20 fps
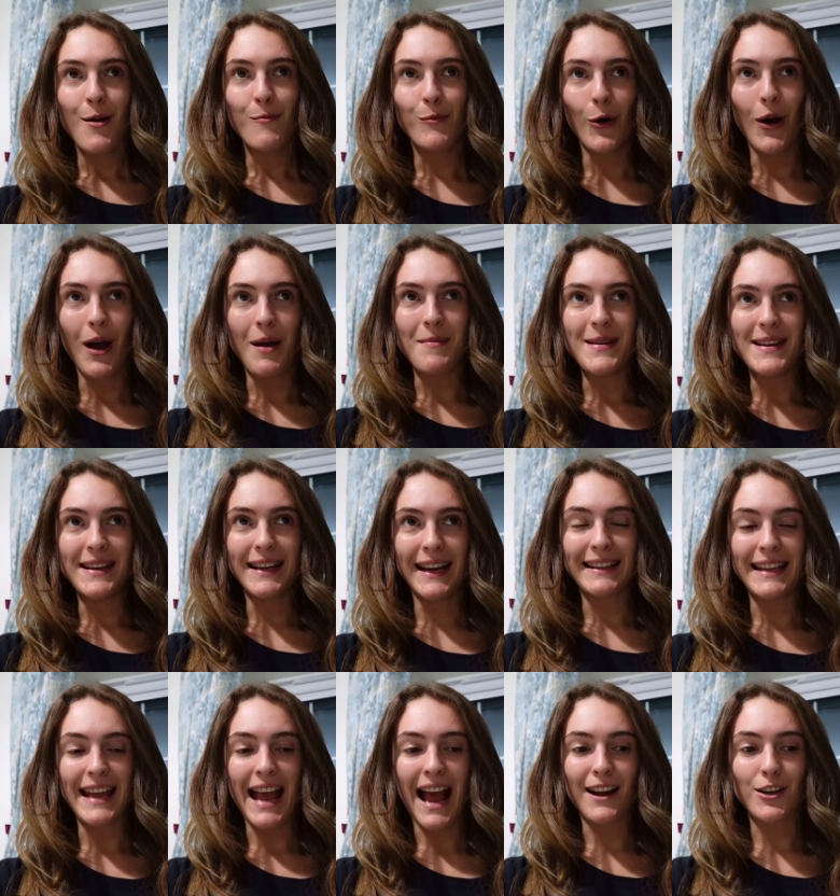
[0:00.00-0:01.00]
But I mean,
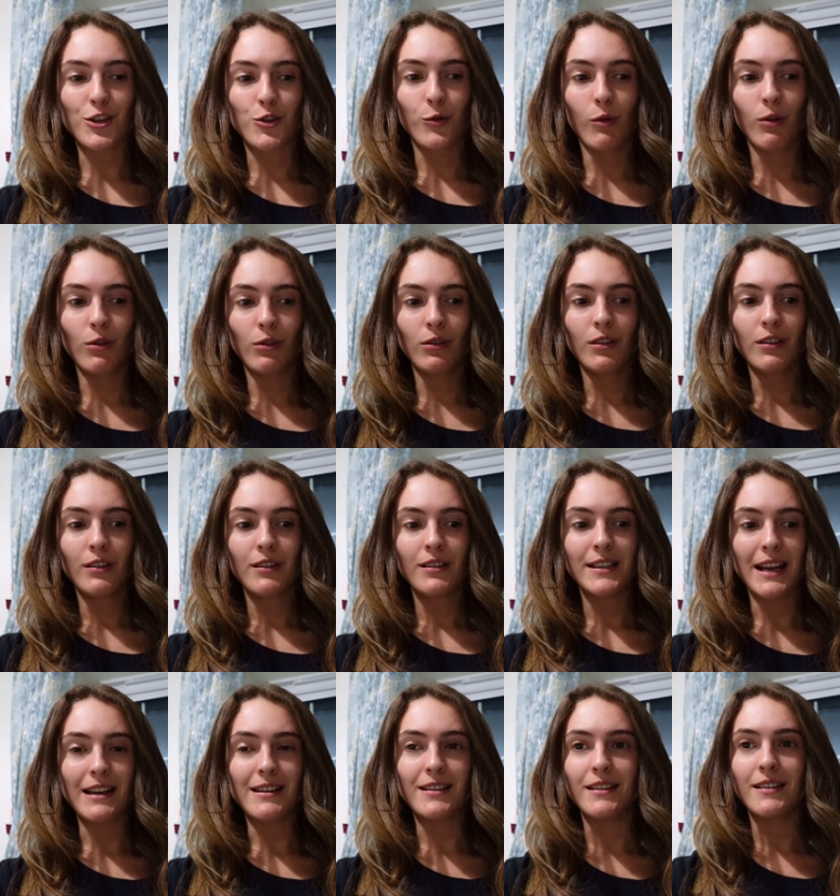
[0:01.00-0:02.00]
like the actual
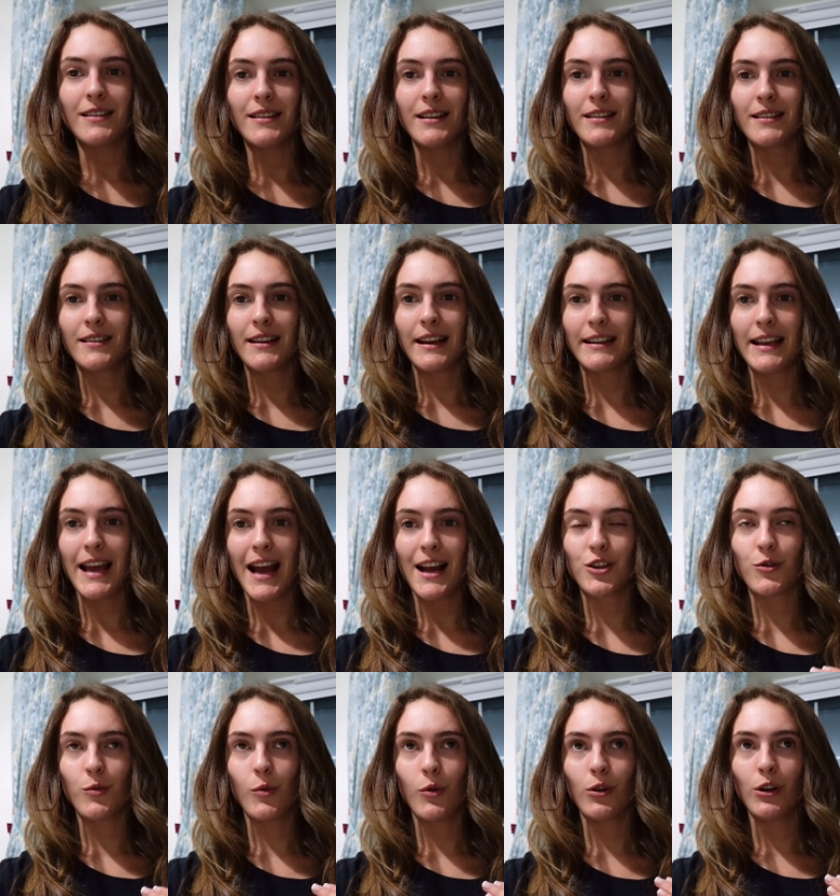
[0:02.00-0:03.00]
sentences, like the
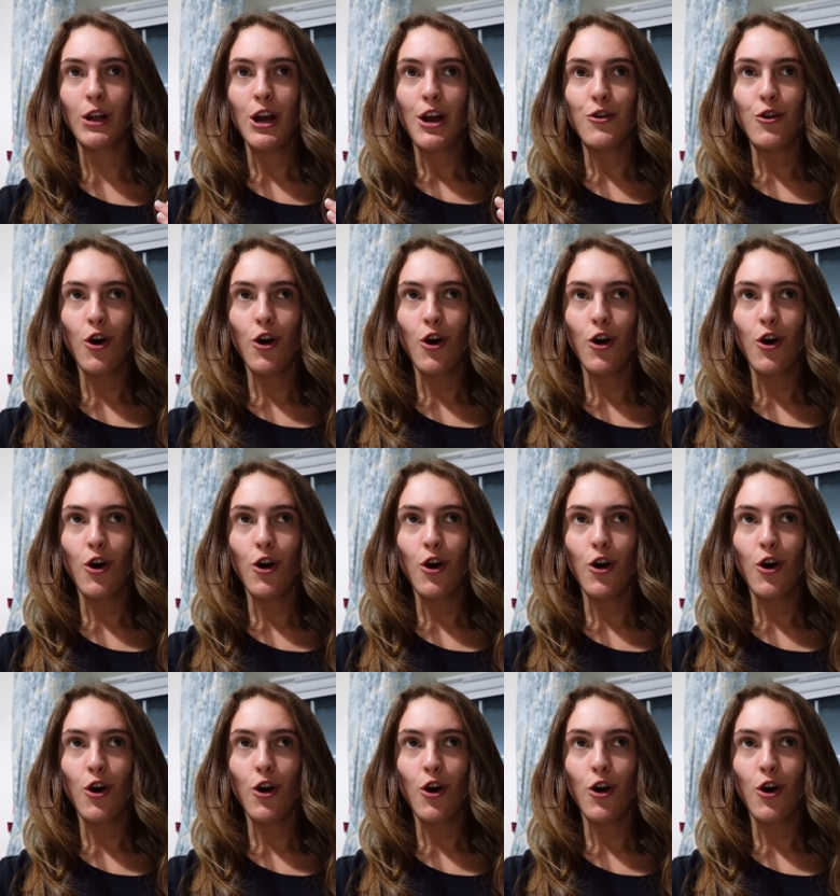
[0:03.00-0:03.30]
actual,